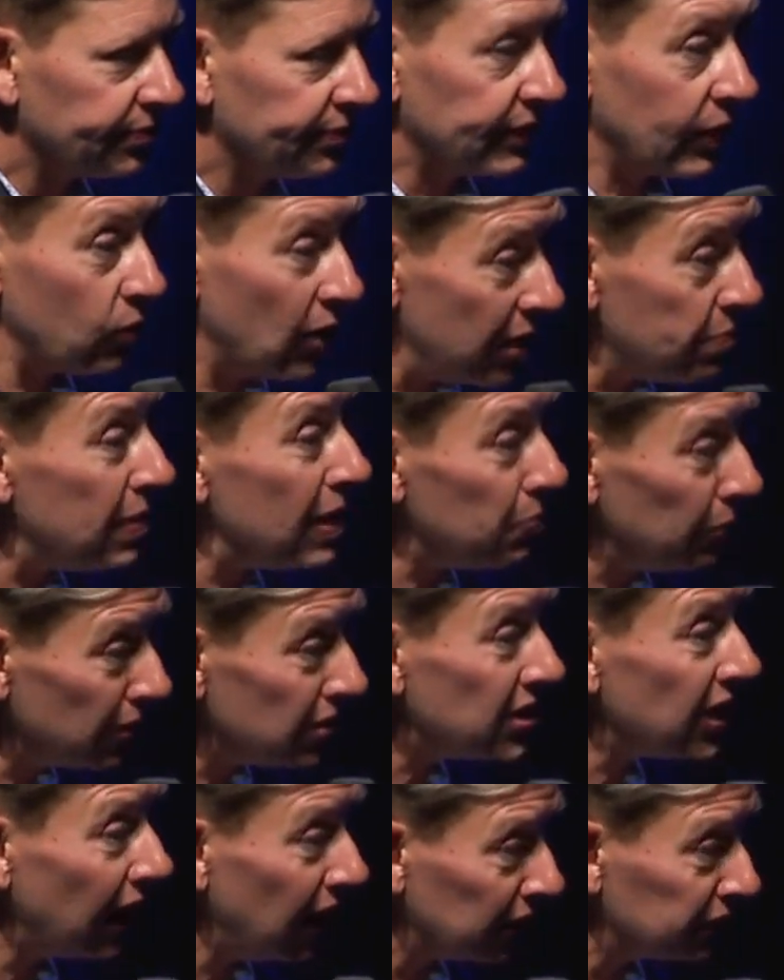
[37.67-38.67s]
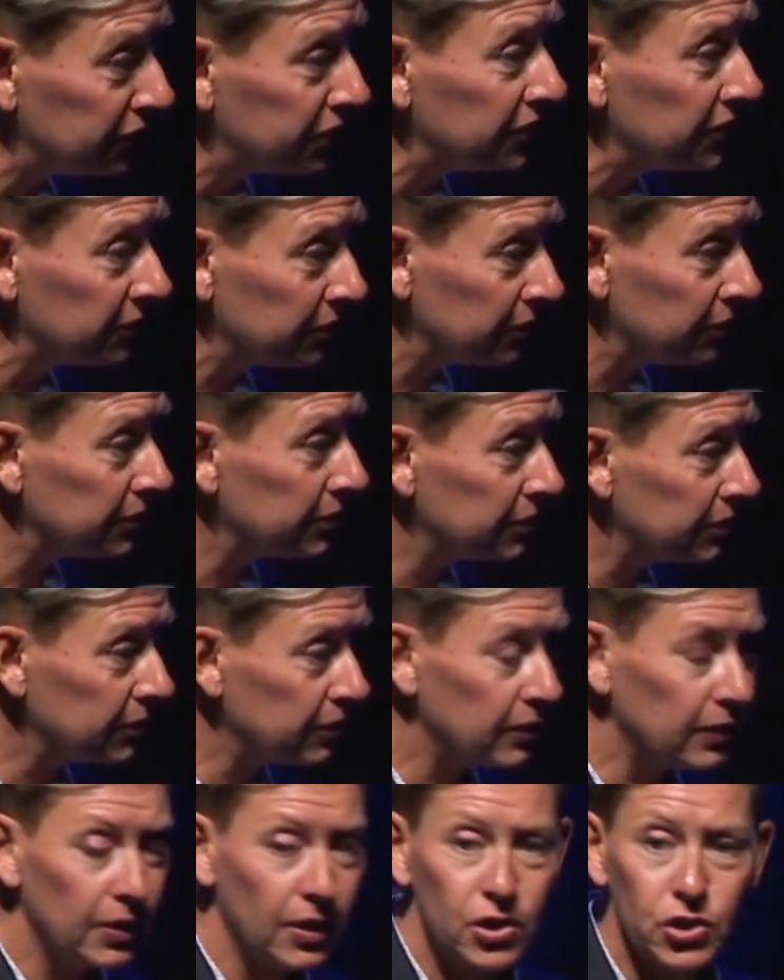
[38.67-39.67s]
Right? People are tough.
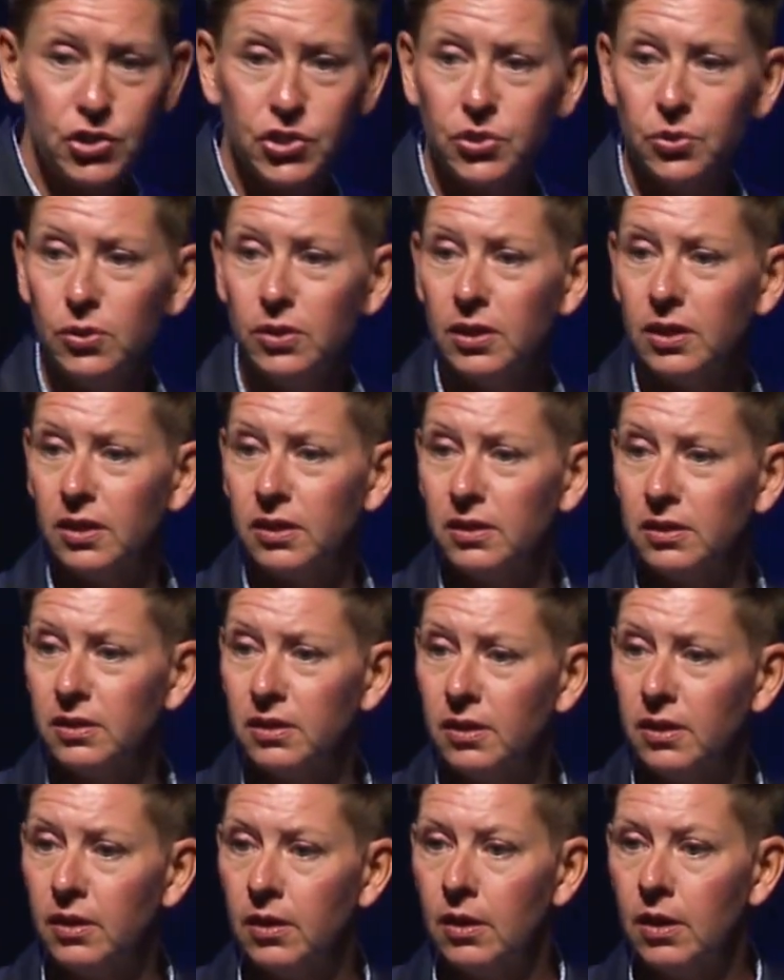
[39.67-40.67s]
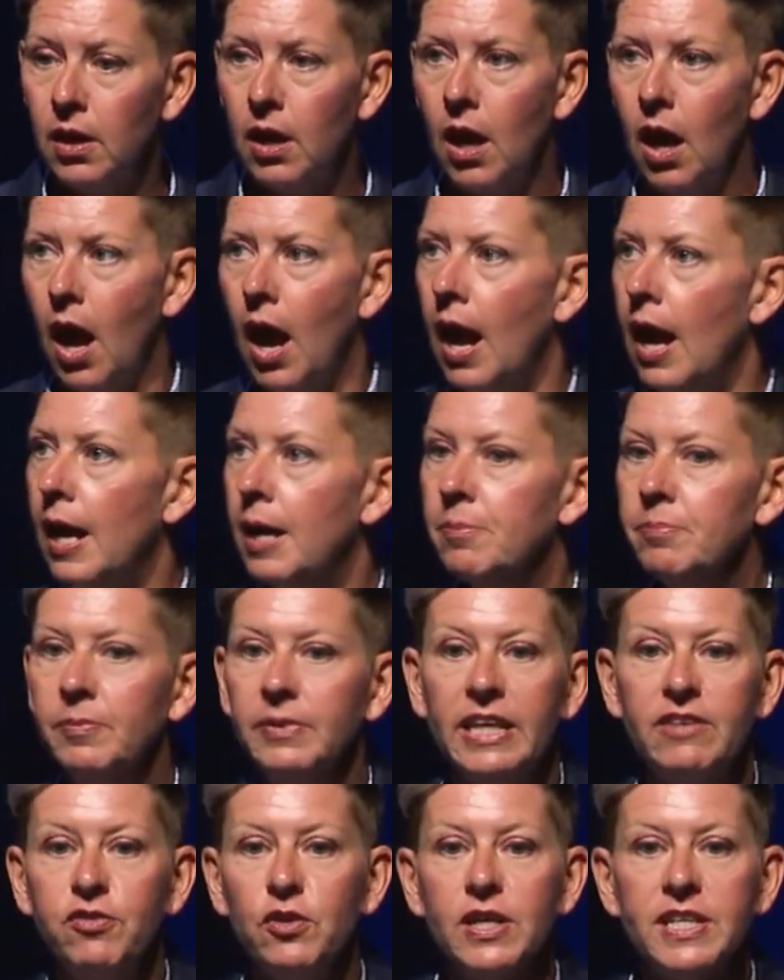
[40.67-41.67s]
Sure.
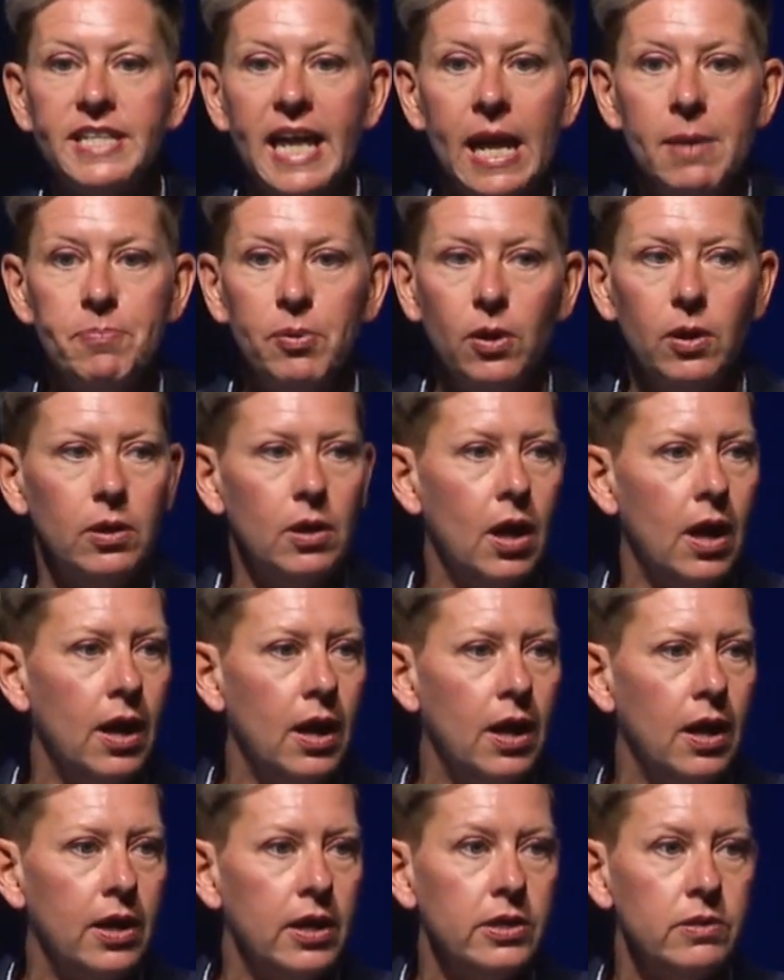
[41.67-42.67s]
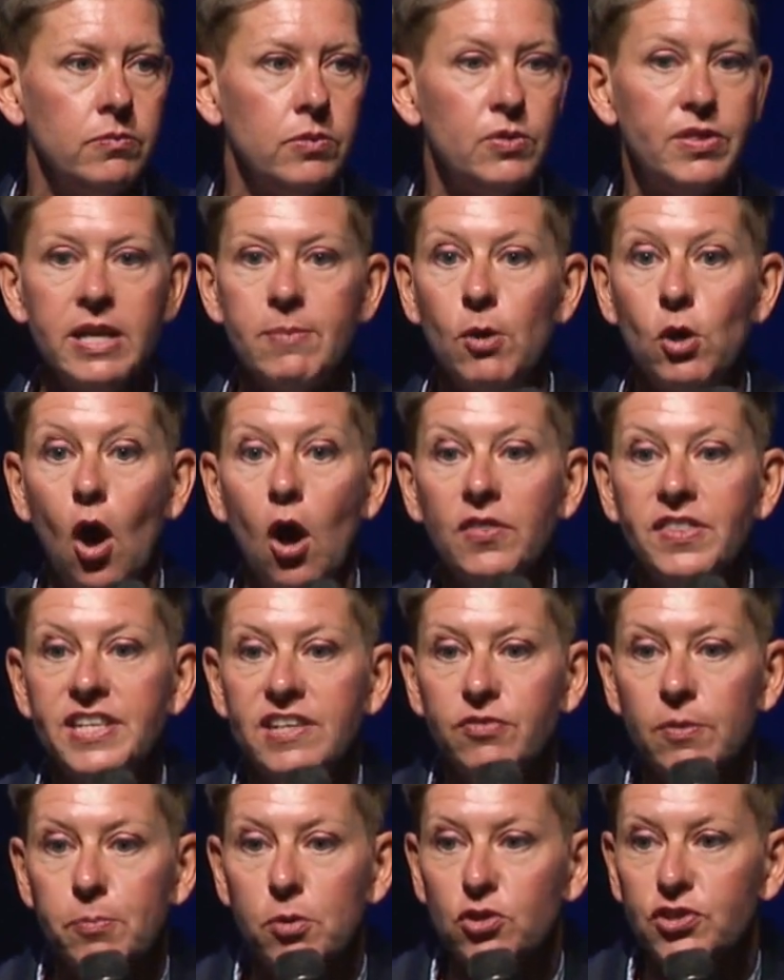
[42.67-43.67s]
Like, for example, you think about all the
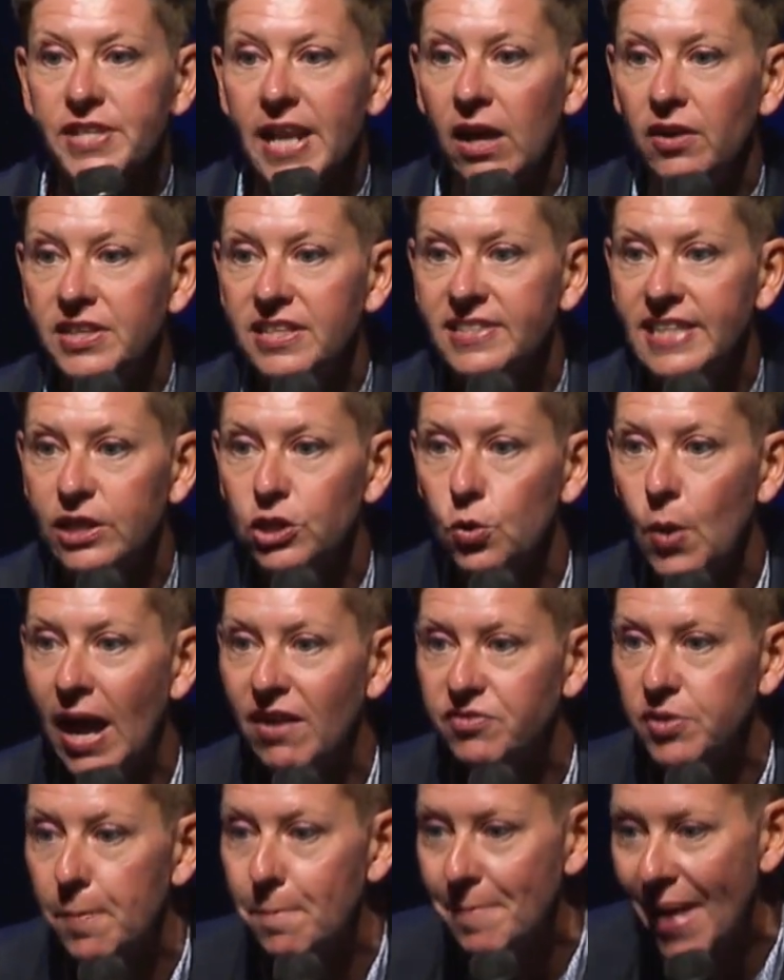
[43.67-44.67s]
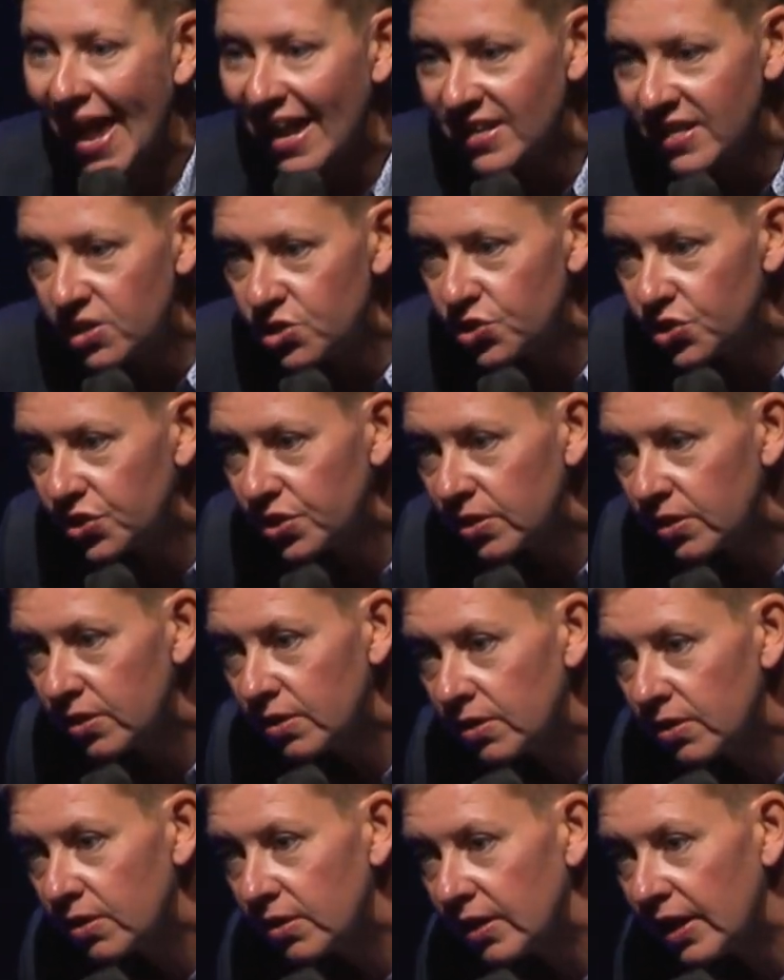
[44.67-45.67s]
different personalities that you have to manage
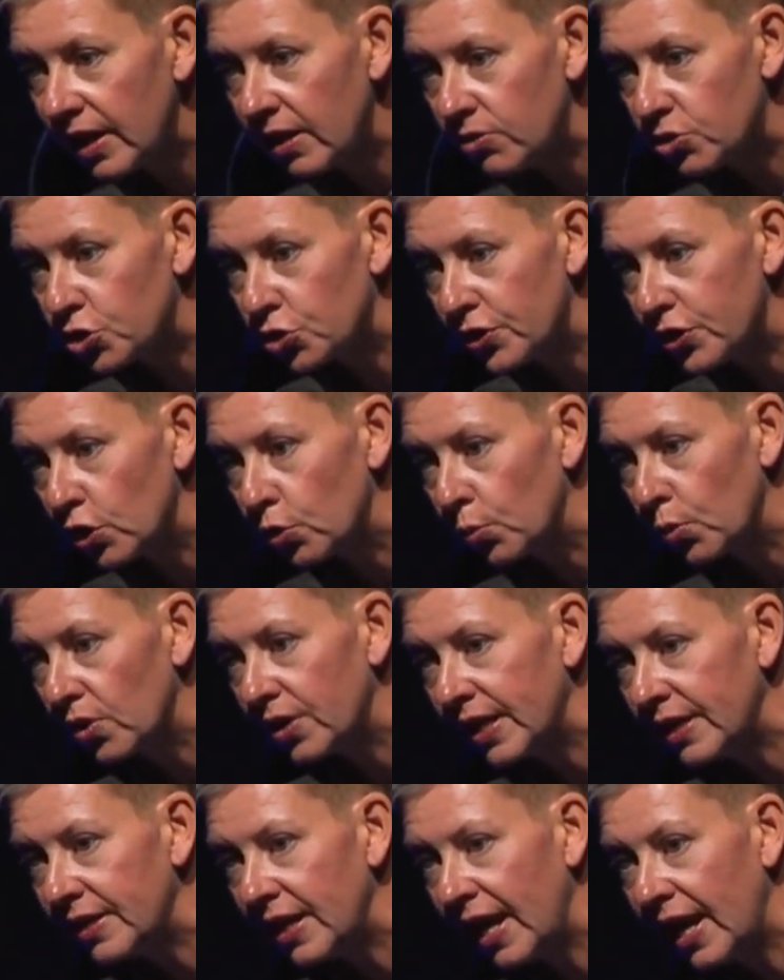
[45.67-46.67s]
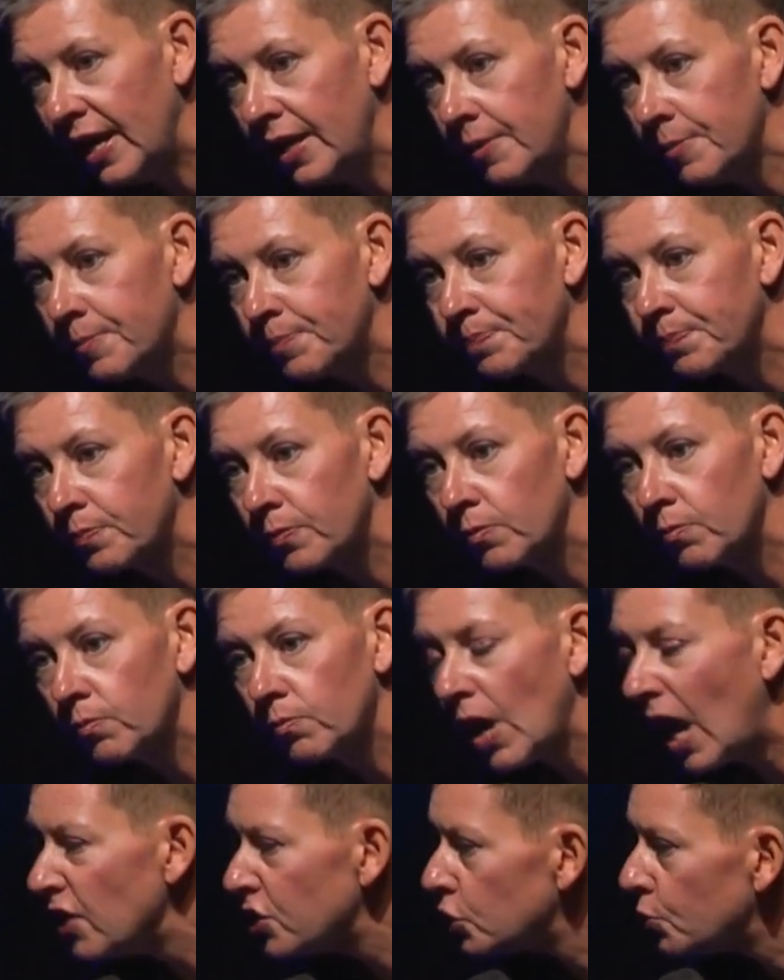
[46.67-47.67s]
during your working day.
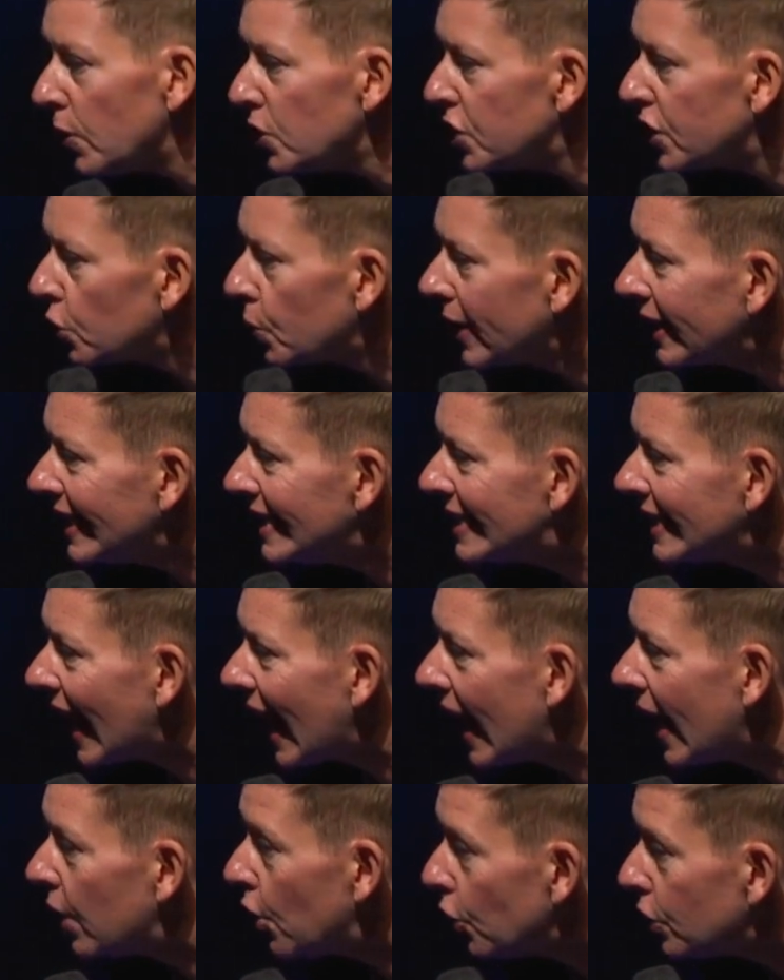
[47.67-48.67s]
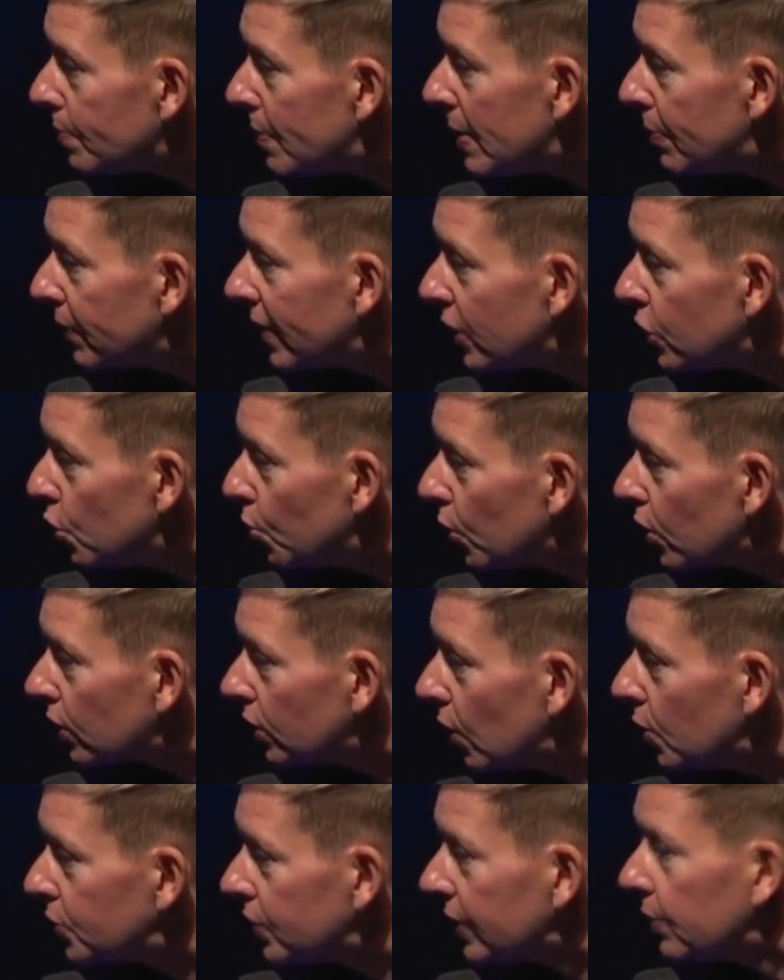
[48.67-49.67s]
I just want you to quickly scan all the people that you work
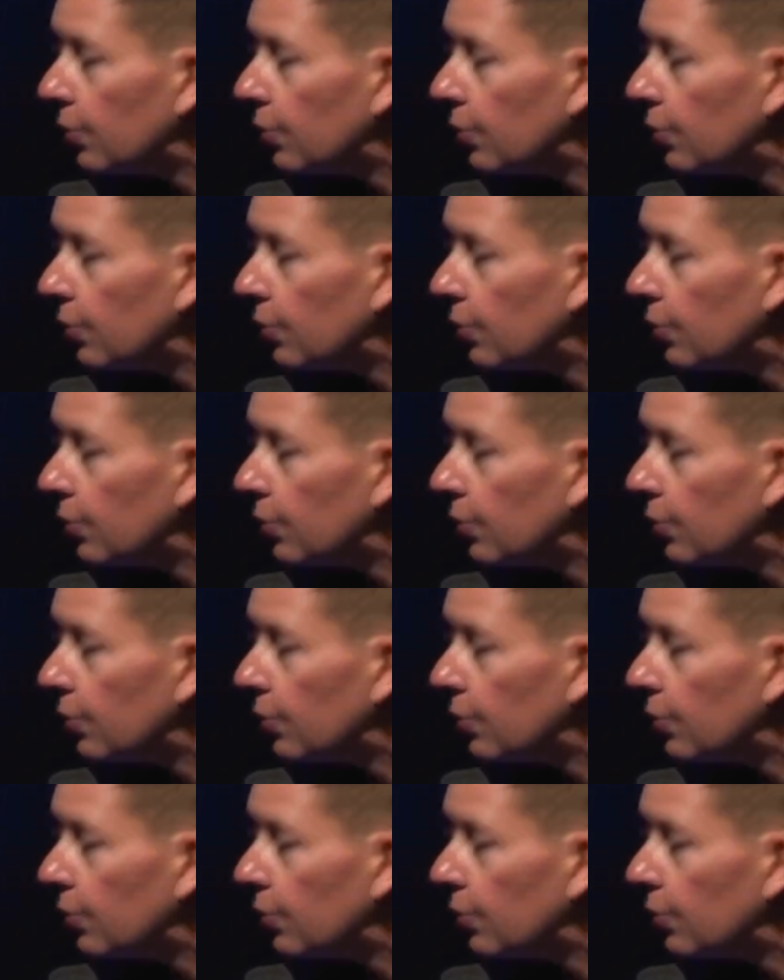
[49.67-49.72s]
closely